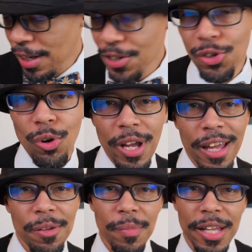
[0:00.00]
Let's go
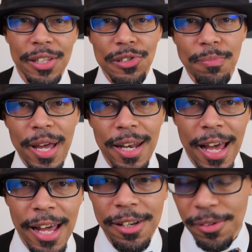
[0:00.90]
ahead and make this
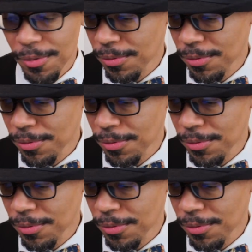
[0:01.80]
Manhattan.